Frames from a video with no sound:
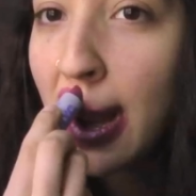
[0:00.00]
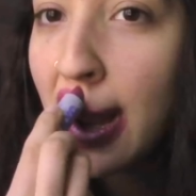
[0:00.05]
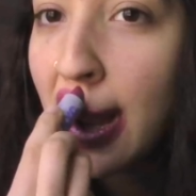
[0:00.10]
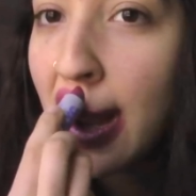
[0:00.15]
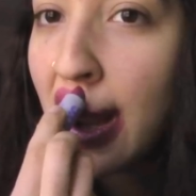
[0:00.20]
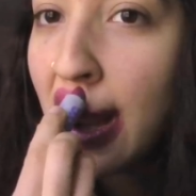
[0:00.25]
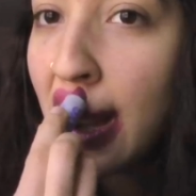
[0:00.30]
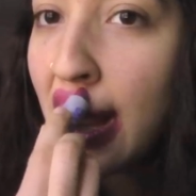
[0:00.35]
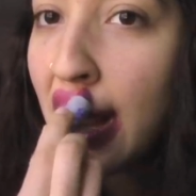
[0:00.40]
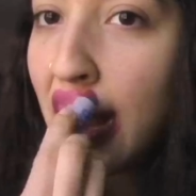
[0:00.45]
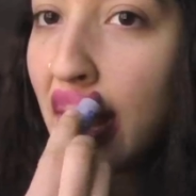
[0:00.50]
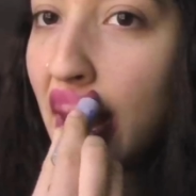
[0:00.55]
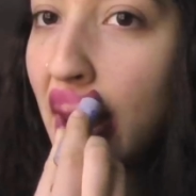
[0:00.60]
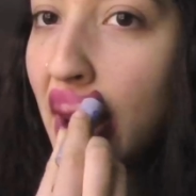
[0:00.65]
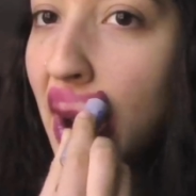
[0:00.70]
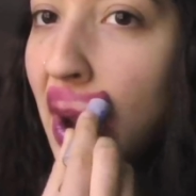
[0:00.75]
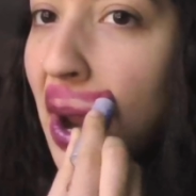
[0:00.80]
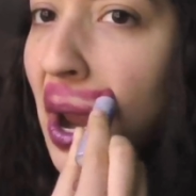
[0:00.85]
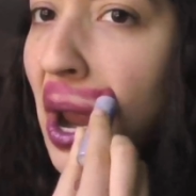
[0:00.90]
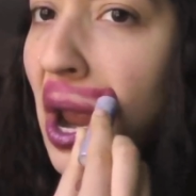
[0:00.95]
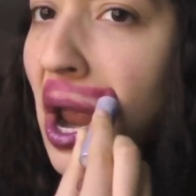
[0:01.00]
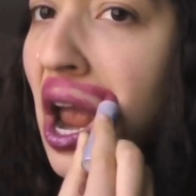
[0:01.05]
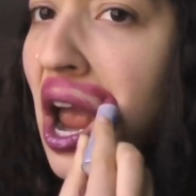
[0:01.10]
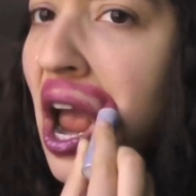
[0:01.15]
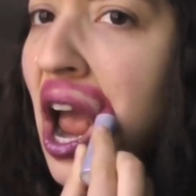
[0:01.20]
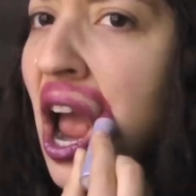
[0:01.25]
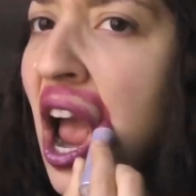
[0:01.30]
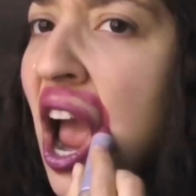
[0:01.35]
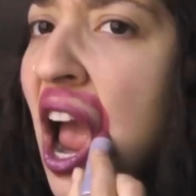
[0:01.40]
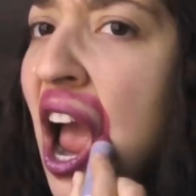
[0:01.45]
yourself. You don't want to be
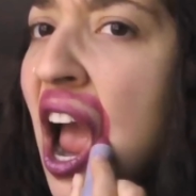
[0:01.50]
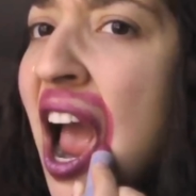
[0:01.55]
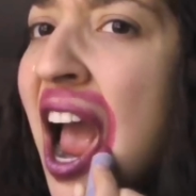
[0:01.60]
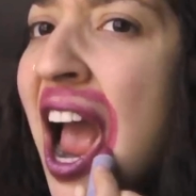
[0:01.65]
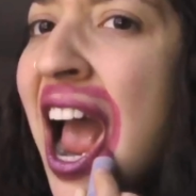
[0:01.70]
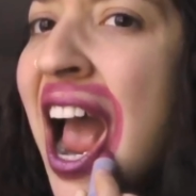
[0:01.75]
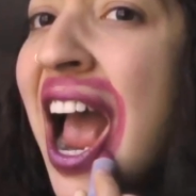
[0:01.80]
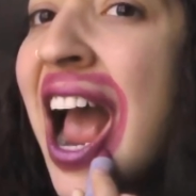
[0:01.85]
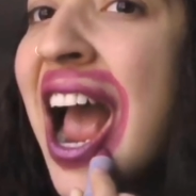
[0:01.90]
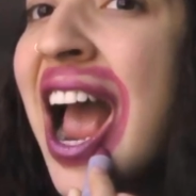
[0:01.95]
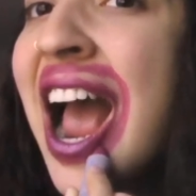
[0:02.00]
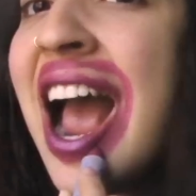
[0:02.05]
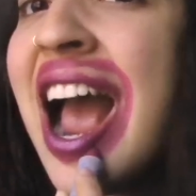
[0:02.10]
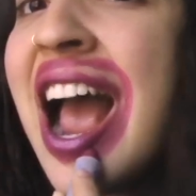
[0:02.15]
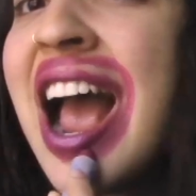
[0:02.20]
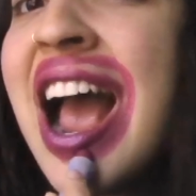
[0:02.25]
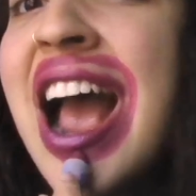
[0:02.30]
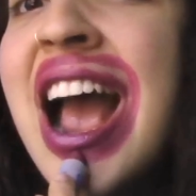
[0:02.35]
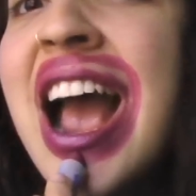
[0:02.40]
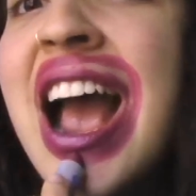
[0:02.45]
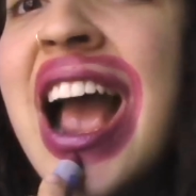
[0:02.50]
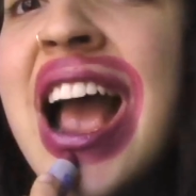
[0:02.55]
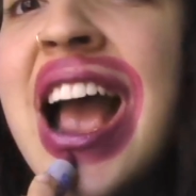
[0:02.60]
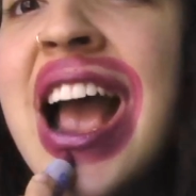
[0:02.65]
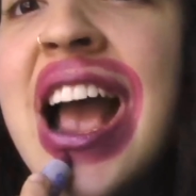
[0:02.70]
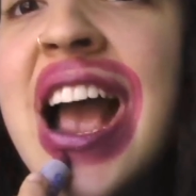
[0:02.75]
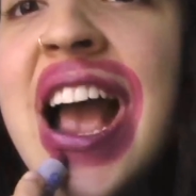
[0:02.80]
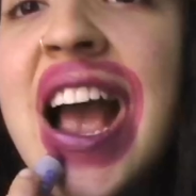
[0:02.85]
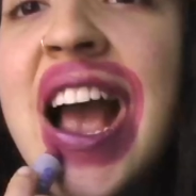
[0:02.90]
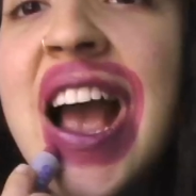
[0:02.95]
too sexy, but
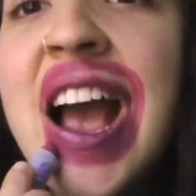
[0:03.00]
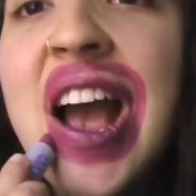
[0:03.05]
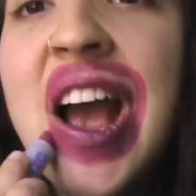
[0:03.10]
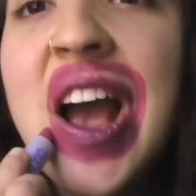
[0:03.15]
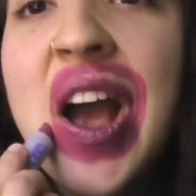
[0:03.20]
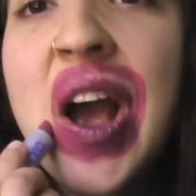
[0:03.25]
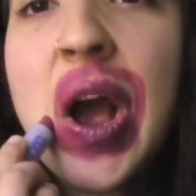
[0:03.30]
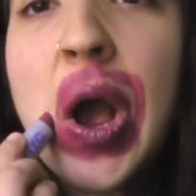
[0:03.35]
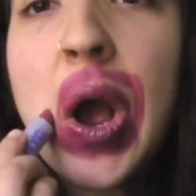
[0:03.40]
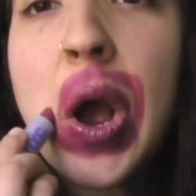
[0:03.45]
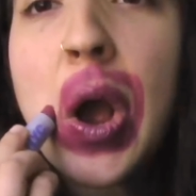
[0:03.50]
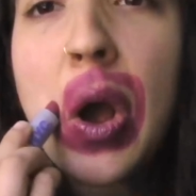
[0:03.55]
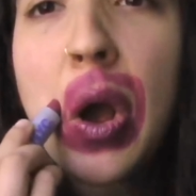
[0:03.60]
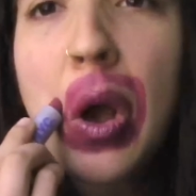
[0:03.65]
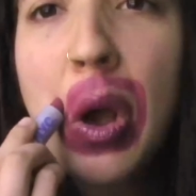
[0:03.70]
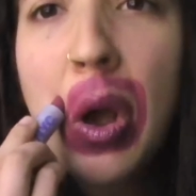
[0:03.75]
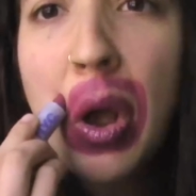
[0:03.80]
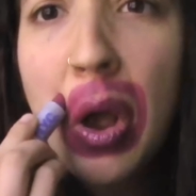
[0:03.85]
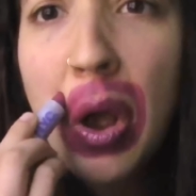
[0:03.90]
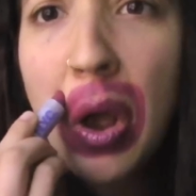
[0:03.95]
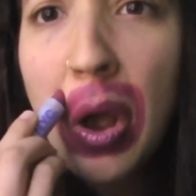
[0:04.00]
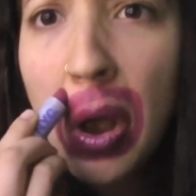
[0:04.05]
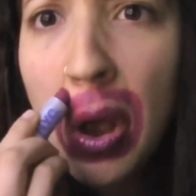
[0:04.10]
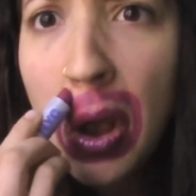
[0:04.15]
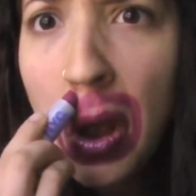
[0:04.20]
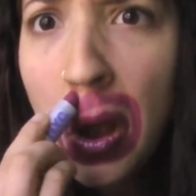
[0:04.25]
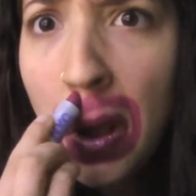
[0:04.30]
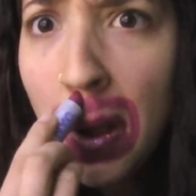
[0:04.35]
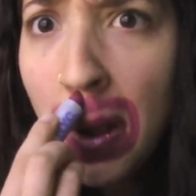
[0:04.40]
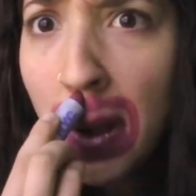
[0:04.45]
you also want to look
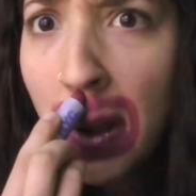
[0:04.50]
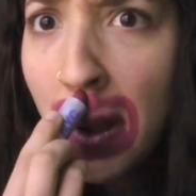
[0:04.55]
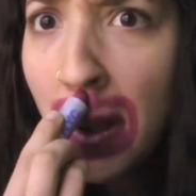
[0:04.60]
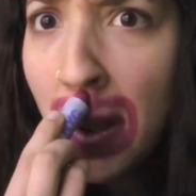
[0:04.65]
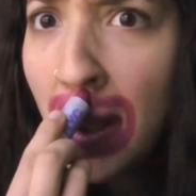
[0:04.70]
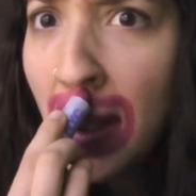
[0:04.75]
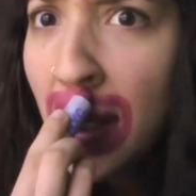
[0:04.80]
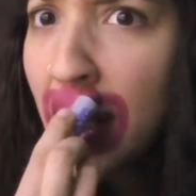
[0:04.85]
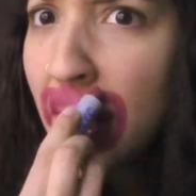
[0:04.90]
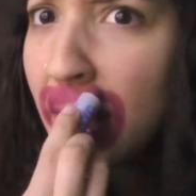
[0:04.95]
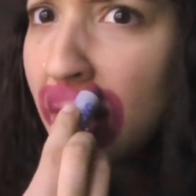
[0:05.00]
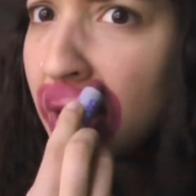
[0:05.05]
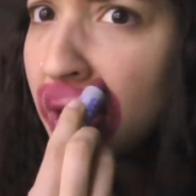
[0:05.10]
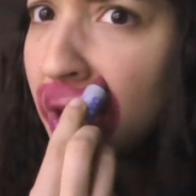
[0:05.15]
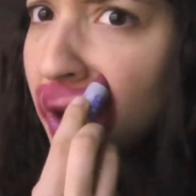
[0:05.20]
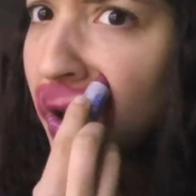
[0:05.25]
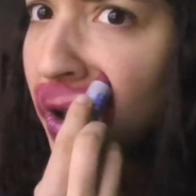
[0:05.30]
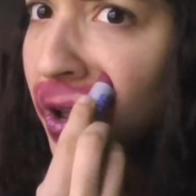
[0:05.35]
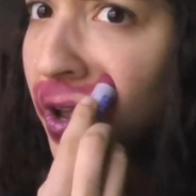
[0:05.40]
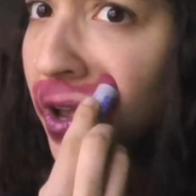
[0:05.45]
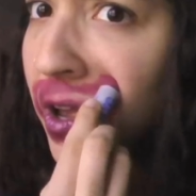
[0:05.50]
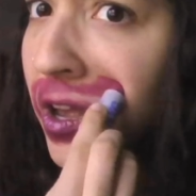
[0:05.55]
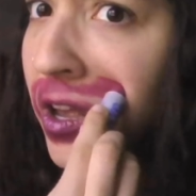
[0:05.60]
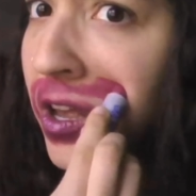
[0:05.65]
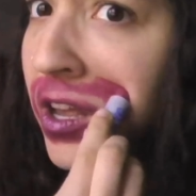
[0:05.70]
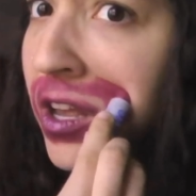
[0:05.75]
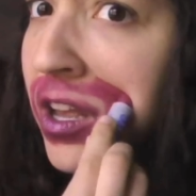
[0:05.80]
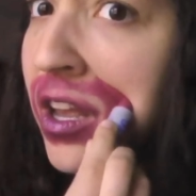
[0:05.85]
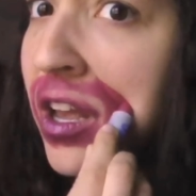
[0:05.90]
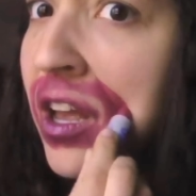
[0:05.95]
together, you
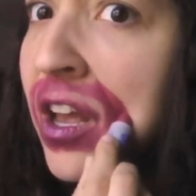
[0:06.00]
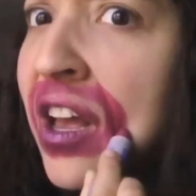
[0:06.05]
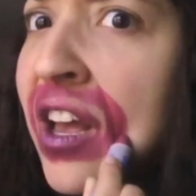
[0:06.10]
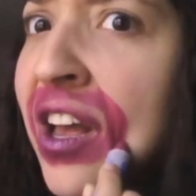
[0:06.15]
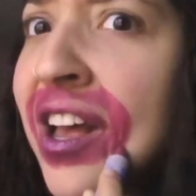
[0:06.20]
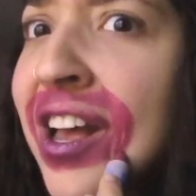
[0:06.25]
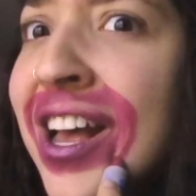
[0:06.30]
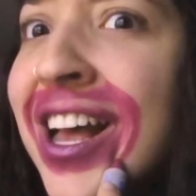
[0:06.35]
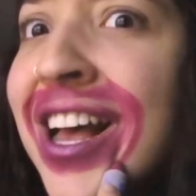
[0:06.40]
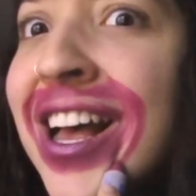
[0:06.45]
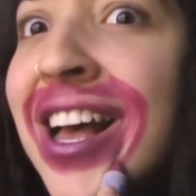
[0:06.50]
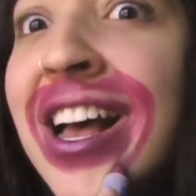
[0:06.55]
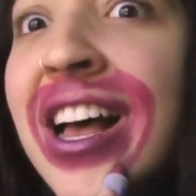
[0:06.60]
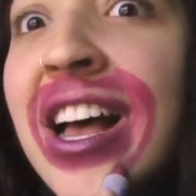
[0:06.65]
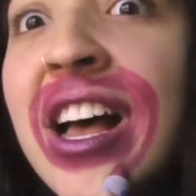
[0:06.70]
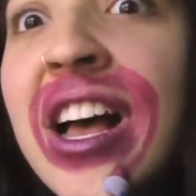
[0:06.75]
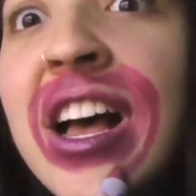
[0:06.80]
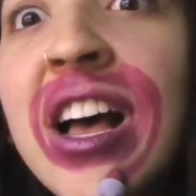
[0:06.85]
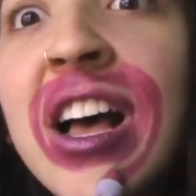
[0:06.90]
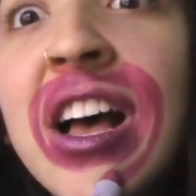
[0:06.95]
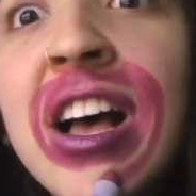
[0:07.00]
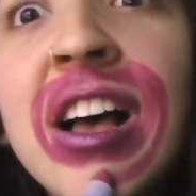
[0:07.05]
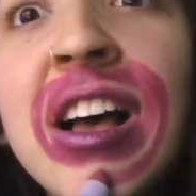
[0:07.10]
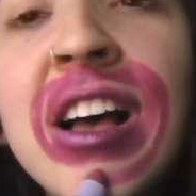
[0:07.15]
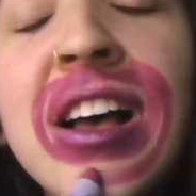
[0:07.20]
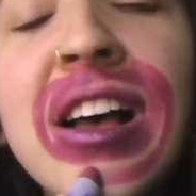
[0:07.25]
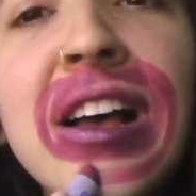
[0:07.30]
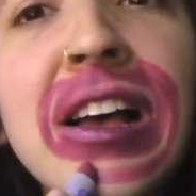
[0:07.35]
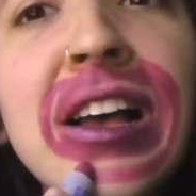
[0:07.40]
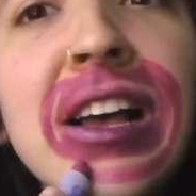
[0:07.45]
know? It's a delicate
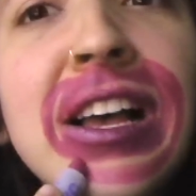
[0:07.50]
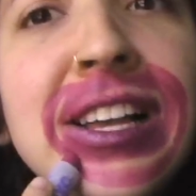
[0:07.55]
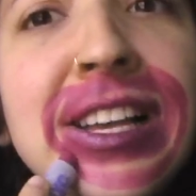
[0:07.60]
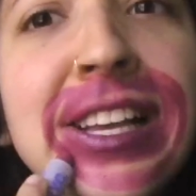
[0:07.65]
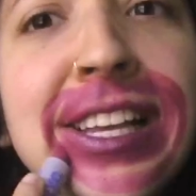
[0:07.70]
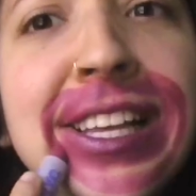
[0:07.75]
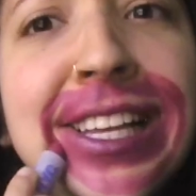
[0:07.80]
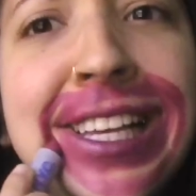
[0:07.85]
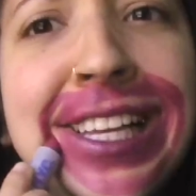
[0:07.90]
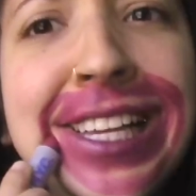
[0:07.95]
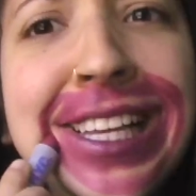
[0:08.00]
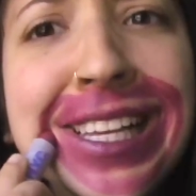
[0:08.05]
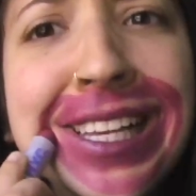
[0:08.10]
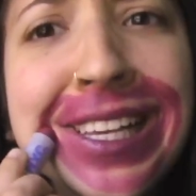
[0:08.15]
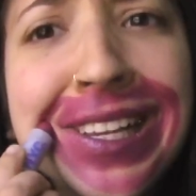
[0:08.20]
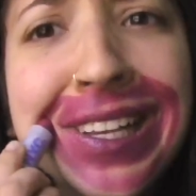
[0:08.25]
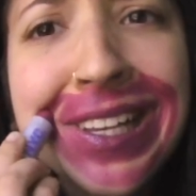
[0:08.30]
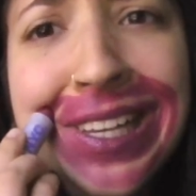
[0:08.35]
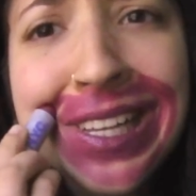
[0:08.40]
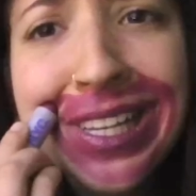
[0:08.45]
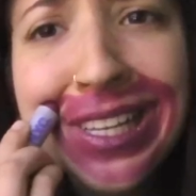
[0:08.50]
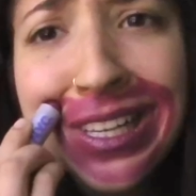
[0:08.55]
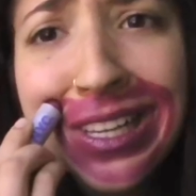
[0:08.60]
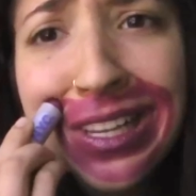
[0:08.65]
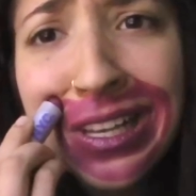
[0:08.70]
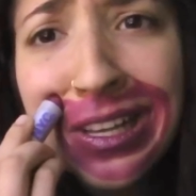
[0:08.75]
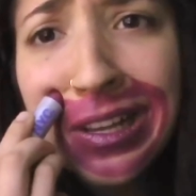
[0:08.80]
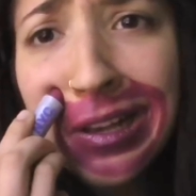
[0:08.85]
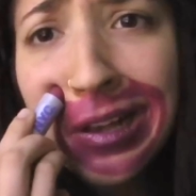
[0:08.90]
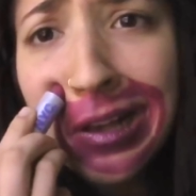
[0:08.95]
balance a little bit, and
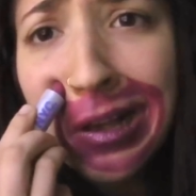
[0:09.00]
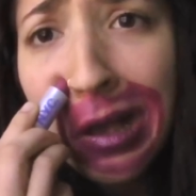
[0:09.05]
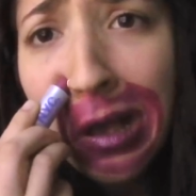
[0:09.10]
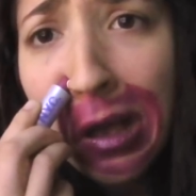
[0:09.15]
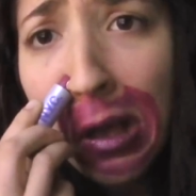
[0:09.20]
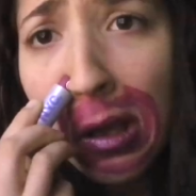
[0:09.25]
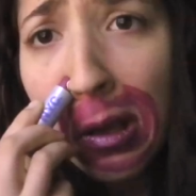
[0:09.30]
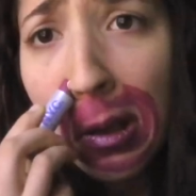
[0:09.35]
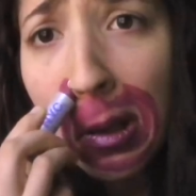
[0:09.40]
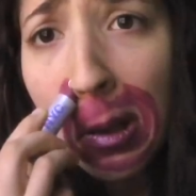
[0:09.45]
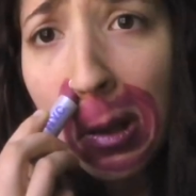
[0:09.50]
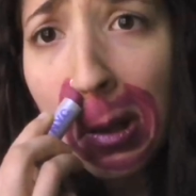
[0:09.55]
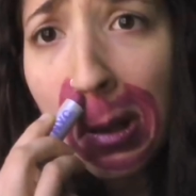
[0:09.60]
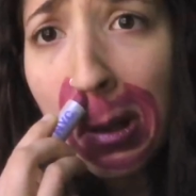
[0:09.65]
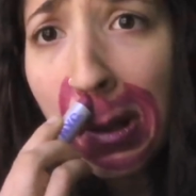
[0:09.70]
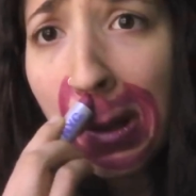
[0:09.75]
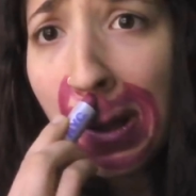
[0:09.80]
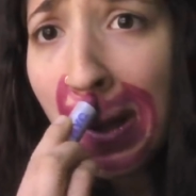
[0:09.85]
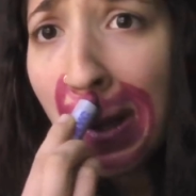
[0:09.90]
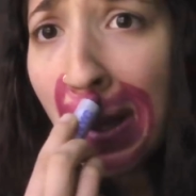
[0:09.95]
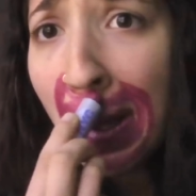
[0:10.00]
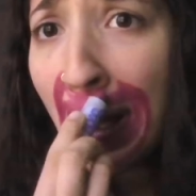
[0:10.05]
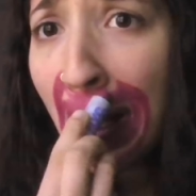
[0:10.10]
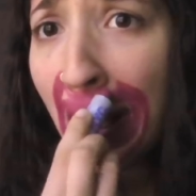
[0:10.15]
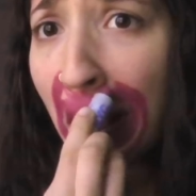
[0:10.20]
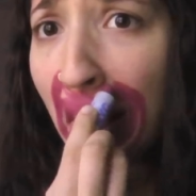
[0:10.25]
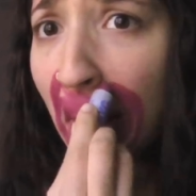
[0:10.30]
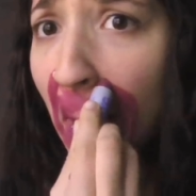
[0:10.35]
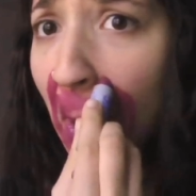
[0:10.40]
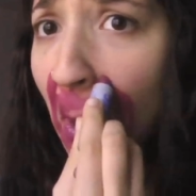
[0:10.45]
then you have to make sure that
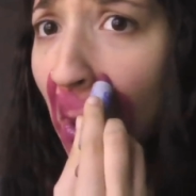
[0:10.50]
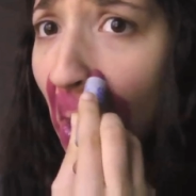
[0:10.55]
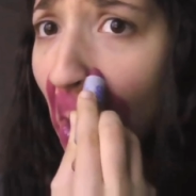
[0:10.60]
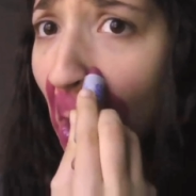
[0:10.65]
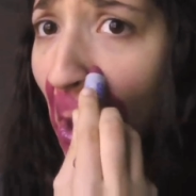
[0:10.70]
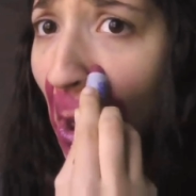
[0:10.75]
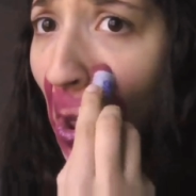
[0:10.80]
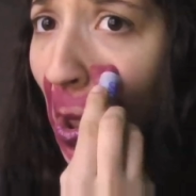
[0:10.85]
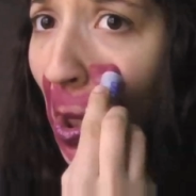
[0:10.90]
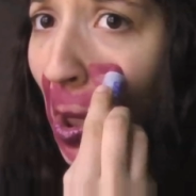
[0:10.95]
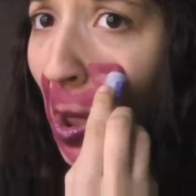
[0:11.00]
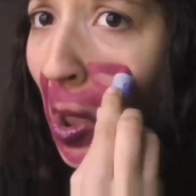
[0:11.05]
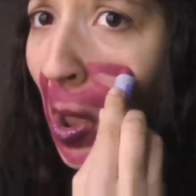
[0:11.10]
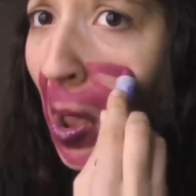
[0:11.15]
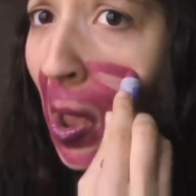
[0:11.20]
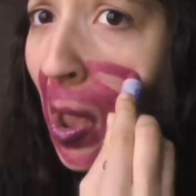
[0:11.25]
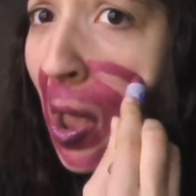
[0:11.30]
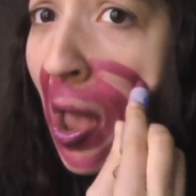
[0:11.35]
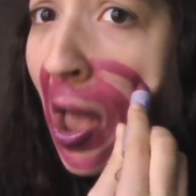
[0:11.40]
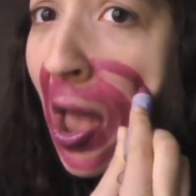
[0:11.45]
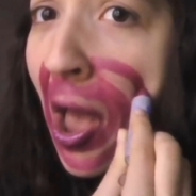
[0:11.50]
you're on time,